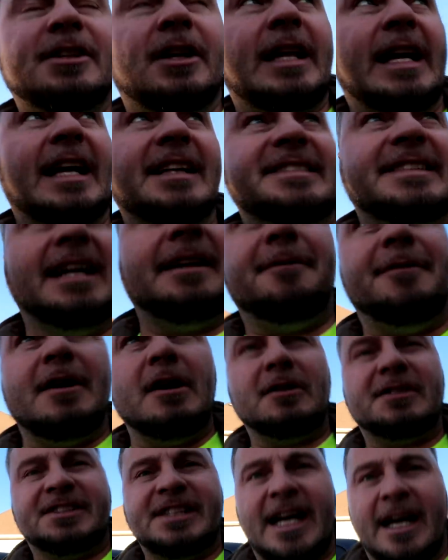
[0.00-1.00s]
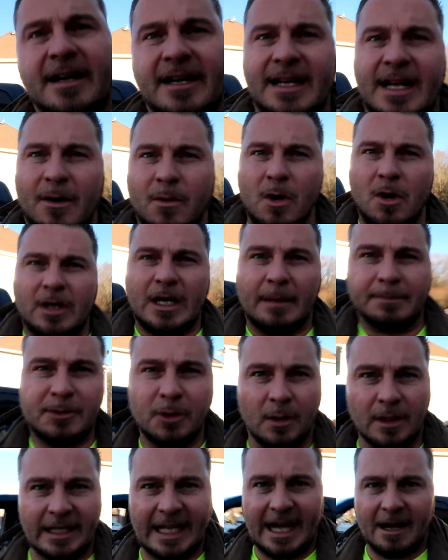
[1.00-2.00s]
So like I said, folks, Saturday I woke up
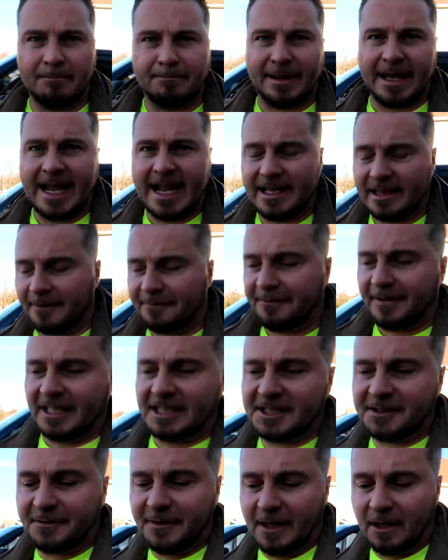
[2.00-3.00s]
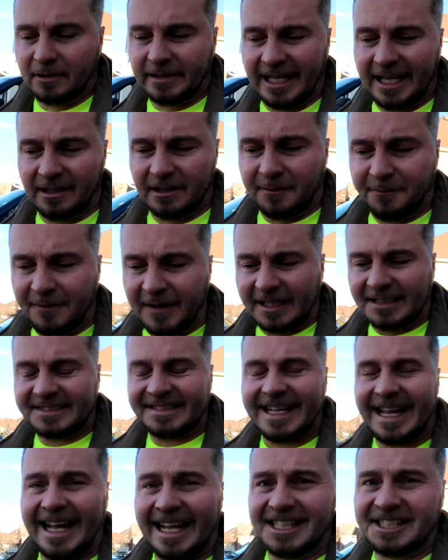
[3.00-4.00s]
to a loud bang. The fence fell down. The
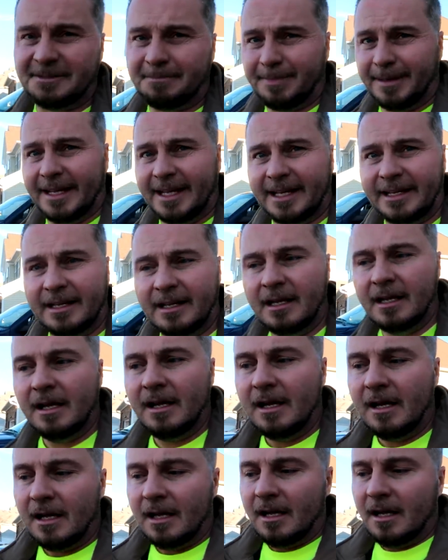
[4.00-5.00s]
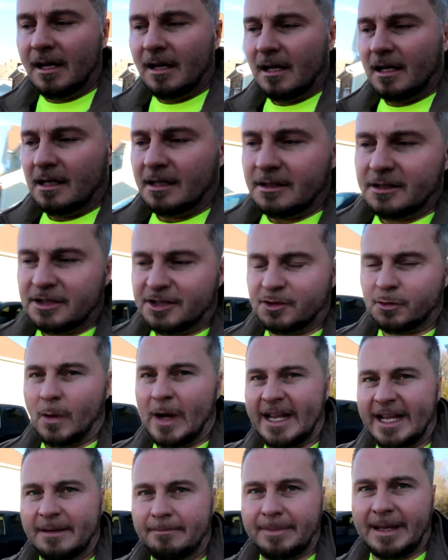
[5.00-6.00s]
fence has been
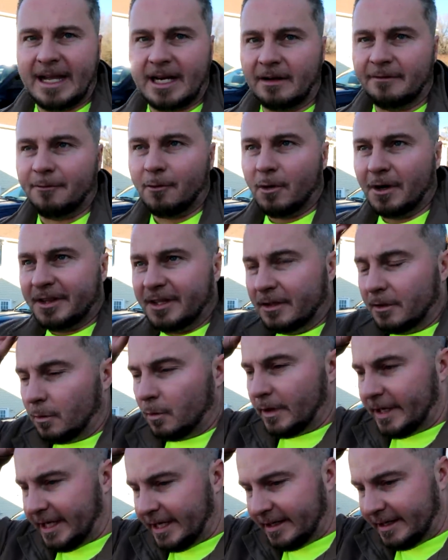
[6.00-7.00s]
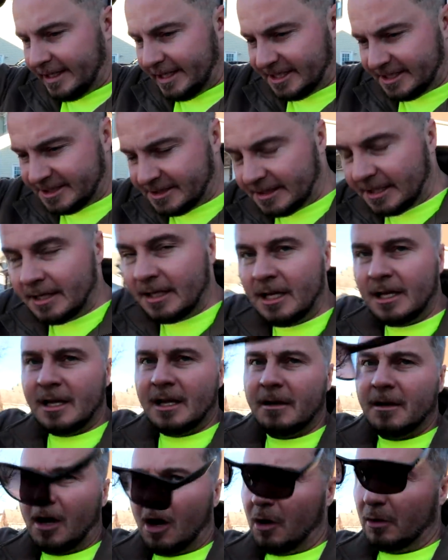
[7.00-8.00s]
swaying back and forth in the wind. It's
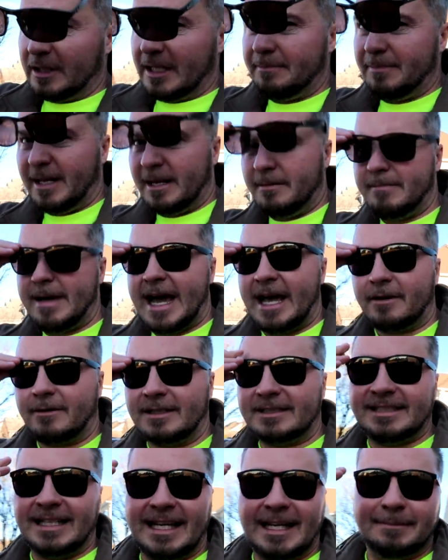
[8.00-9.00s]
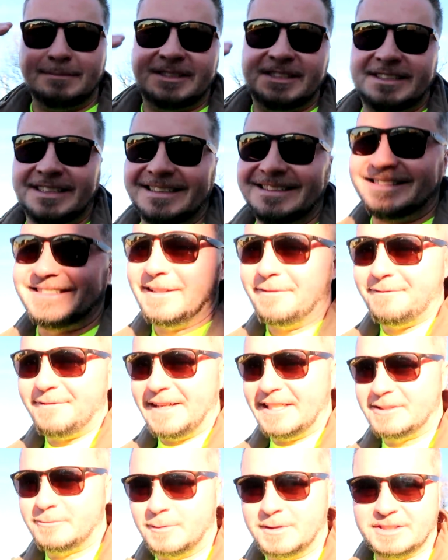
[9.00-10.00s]
only been a matter of time since the
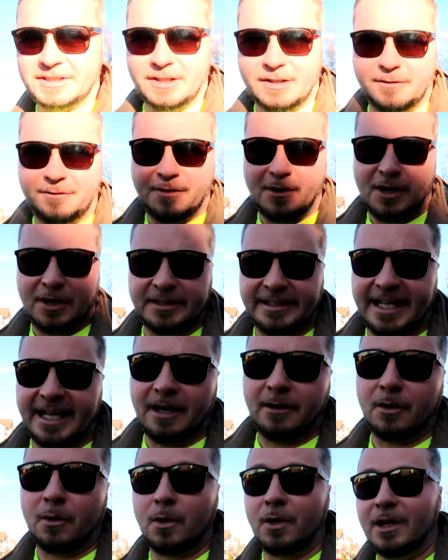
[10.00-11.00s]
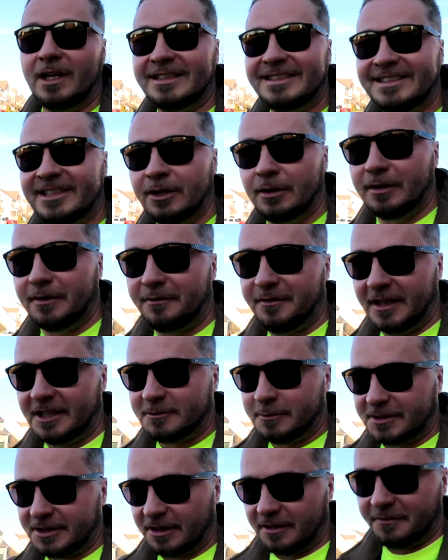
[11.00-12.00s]
fence was going to fall down, or until the
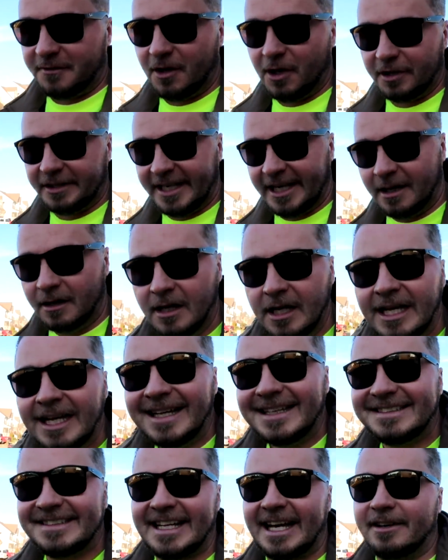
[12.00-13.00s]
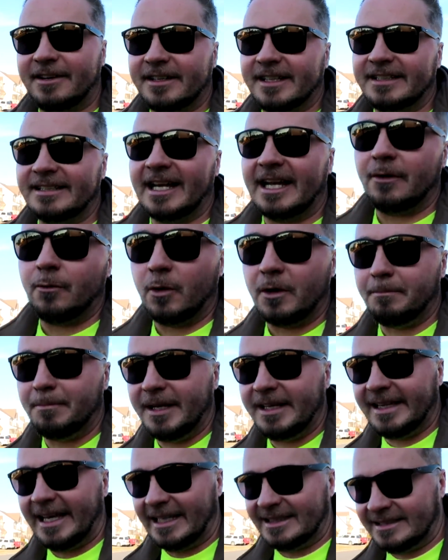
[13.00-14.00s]
fence was going to fall down. Saturday night would
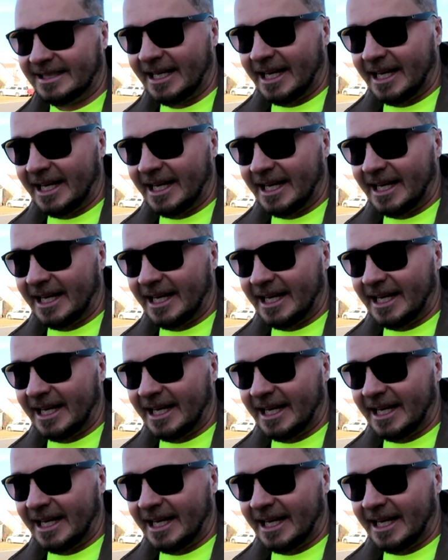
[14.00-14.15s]
be that